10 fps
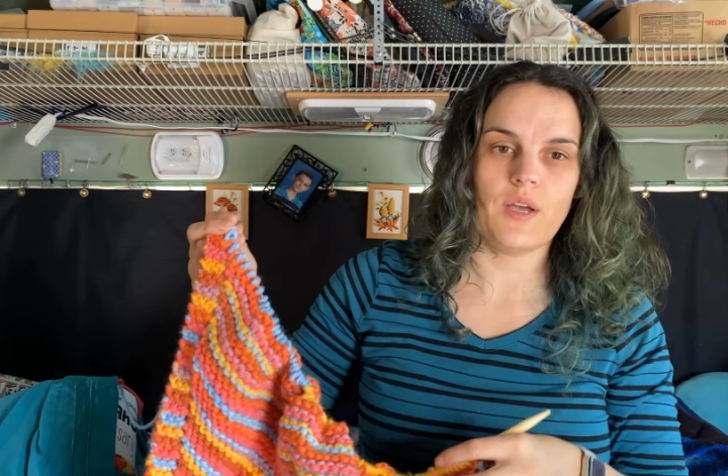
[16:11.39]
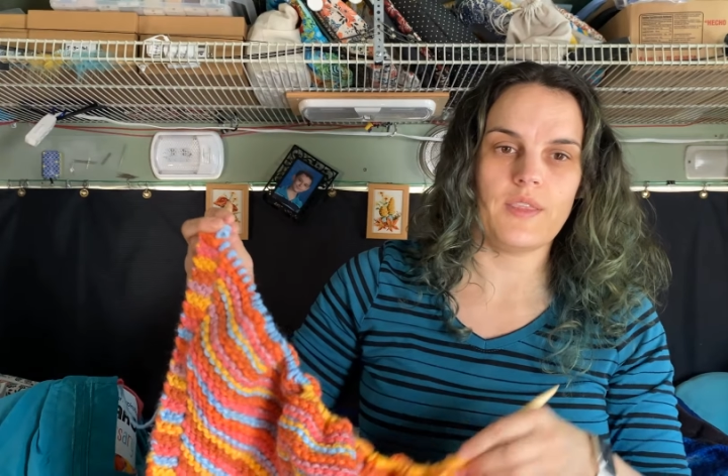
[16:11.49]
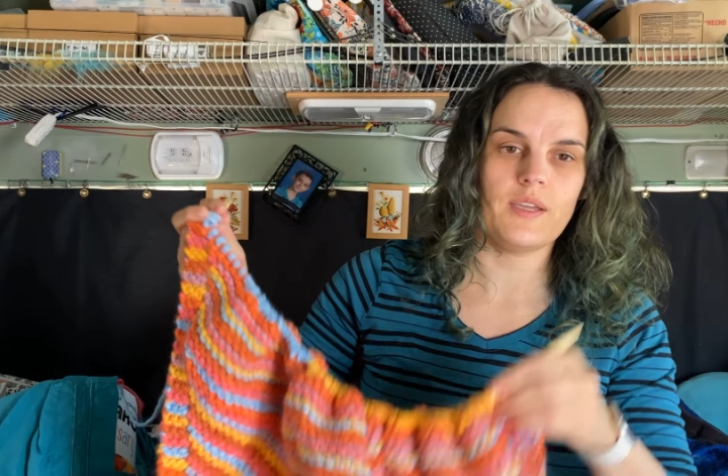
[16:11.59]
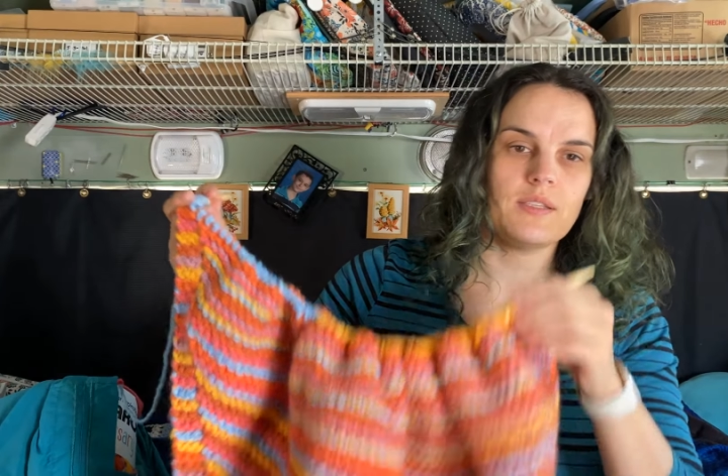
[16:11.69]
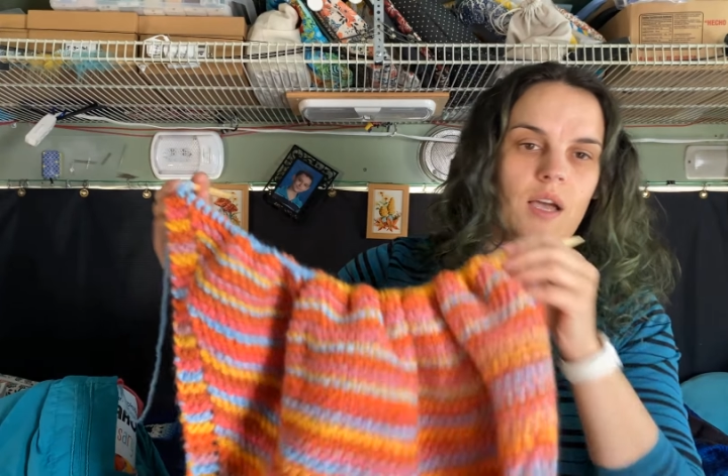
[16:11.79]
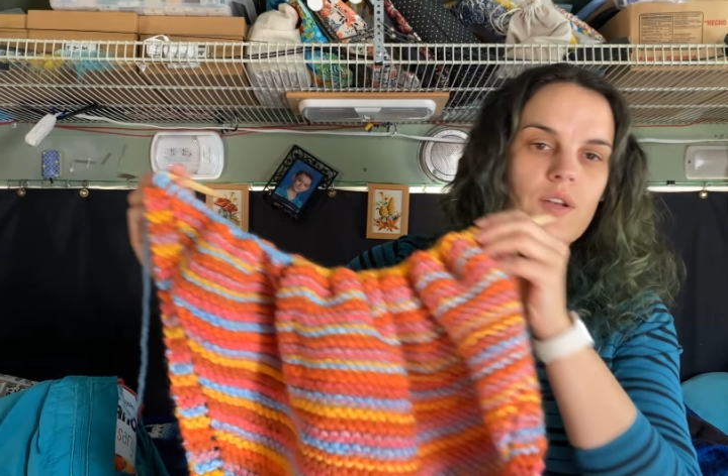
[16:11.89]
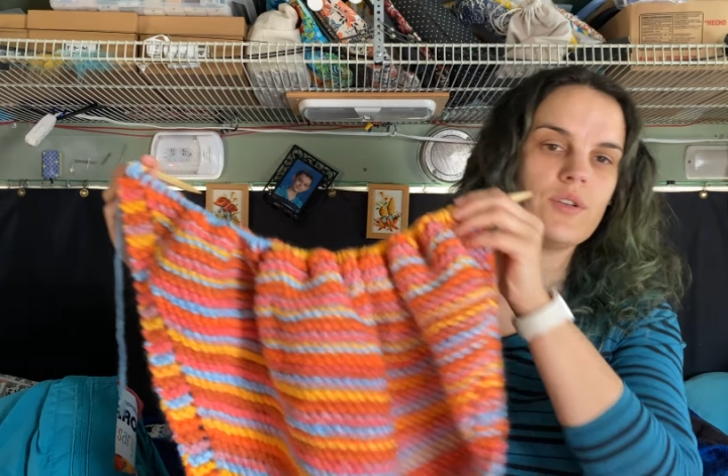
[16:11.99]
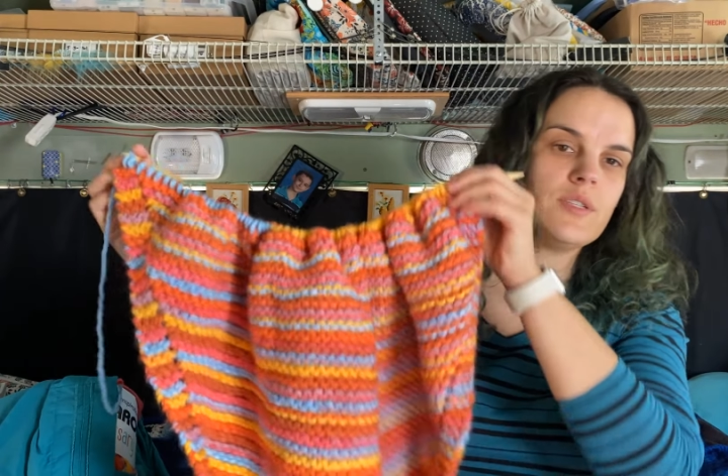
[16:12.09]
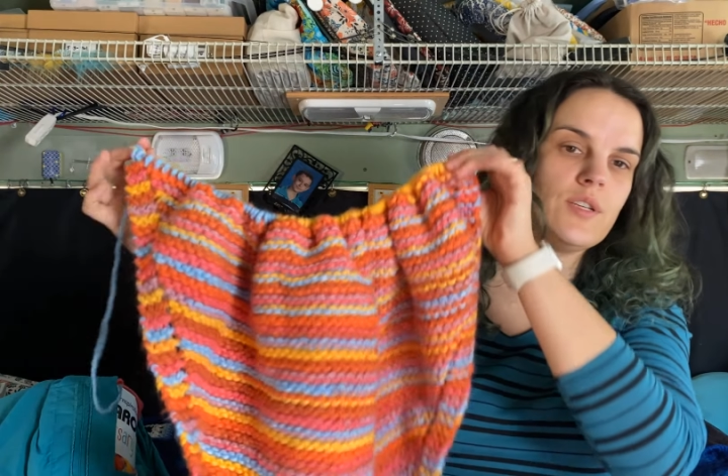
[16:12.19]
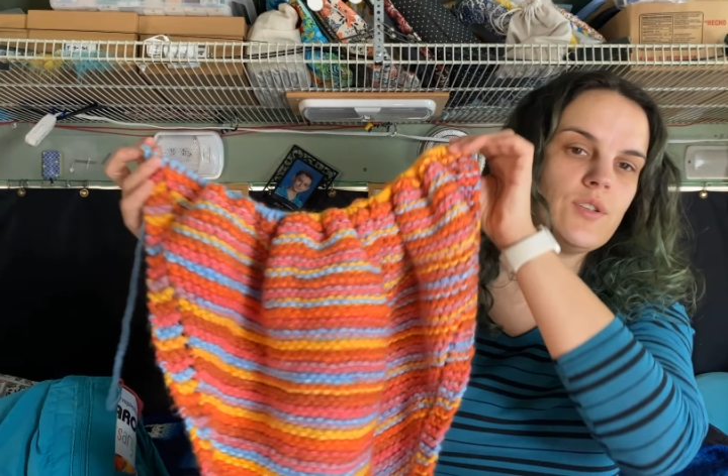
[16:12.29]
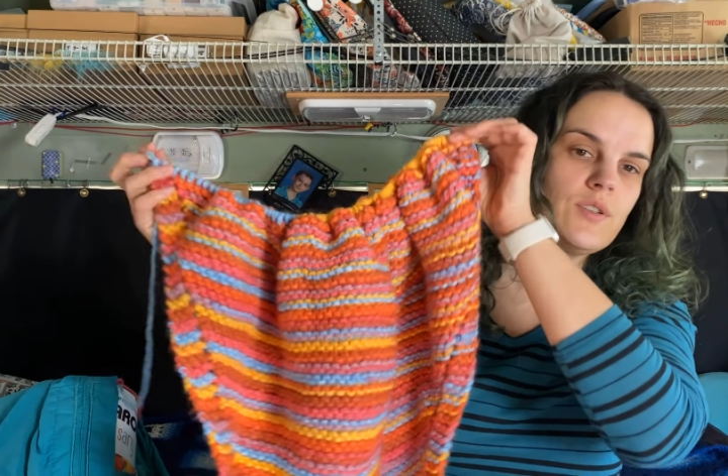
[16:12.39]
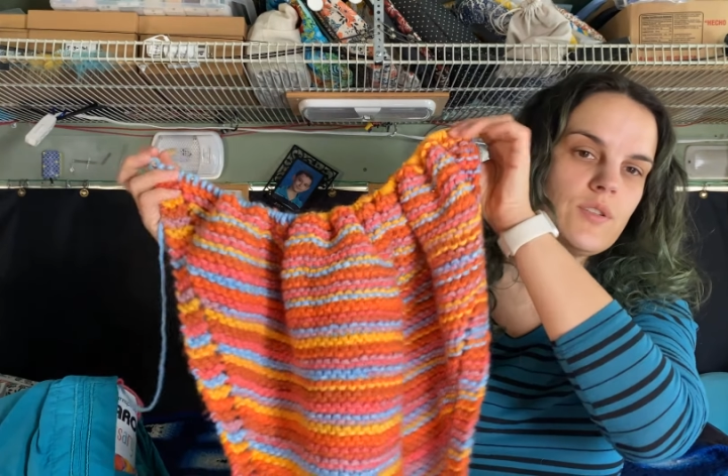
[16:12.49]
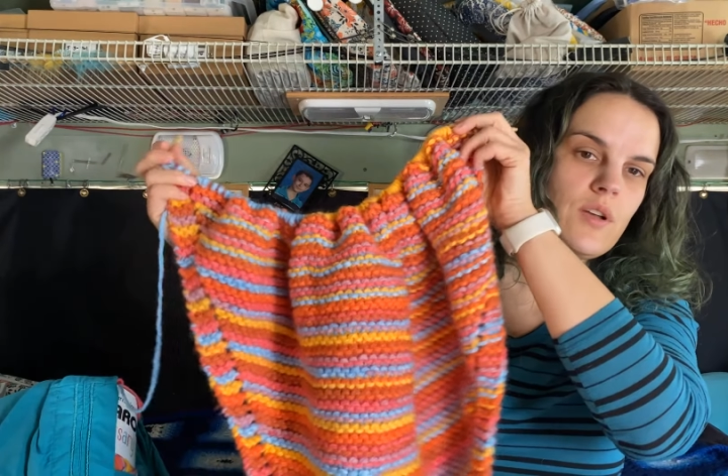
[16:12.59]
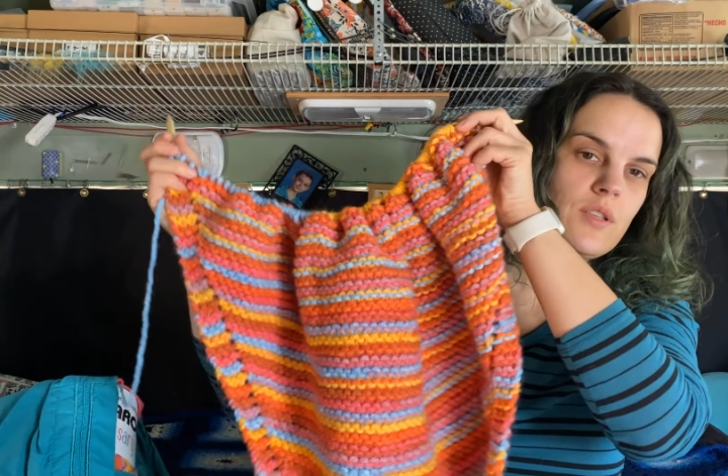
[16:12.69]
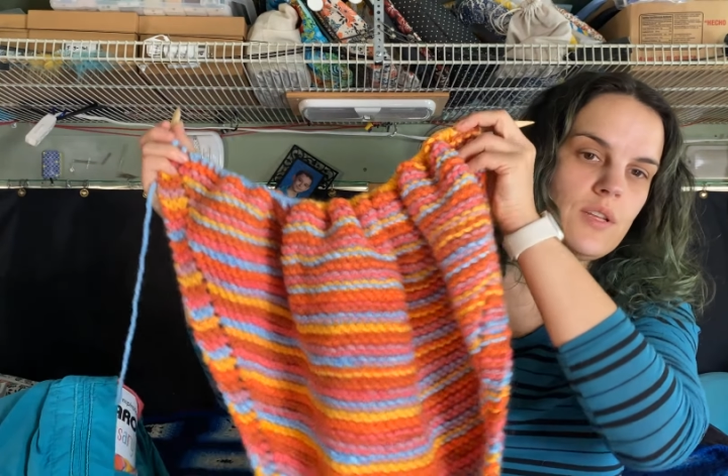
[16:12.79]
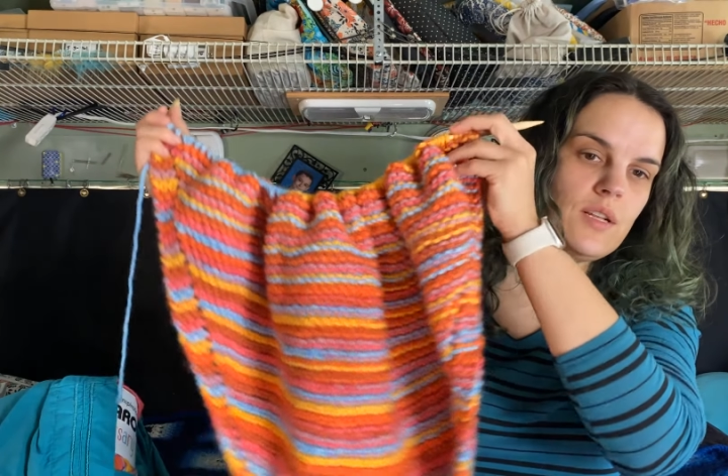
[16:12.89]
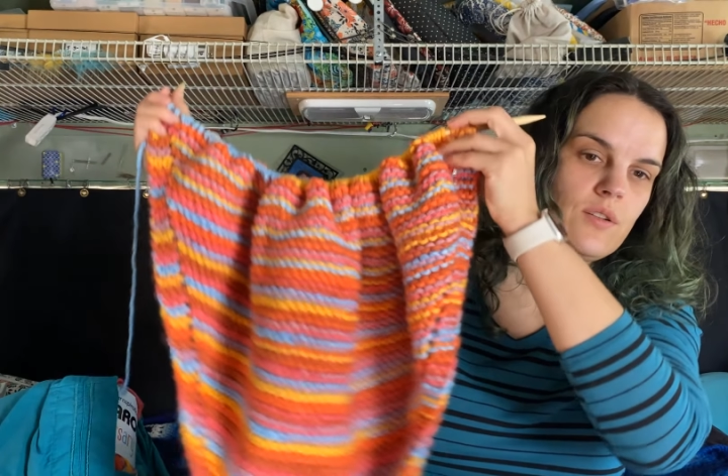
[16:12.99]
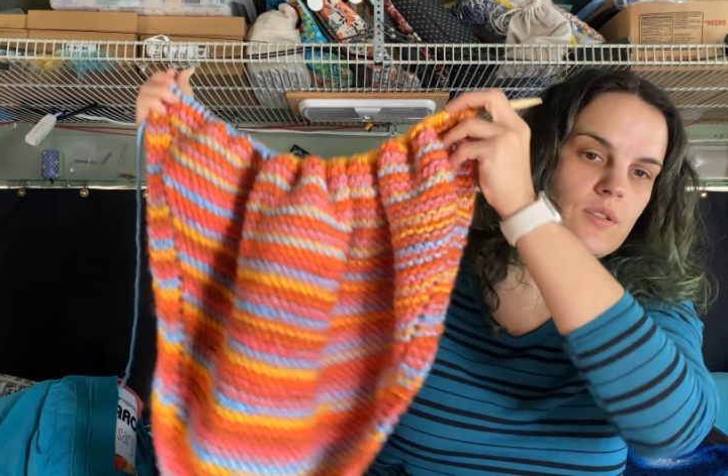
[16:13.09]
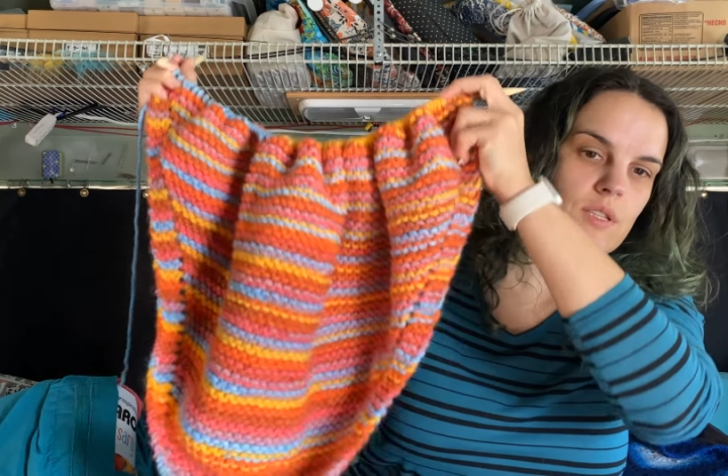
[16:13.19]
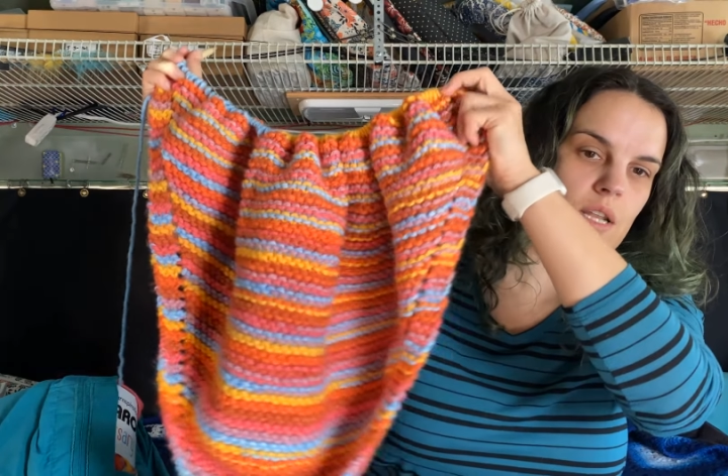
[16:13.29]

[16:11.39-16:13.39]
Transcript: I think it's 100 stitches on the needles,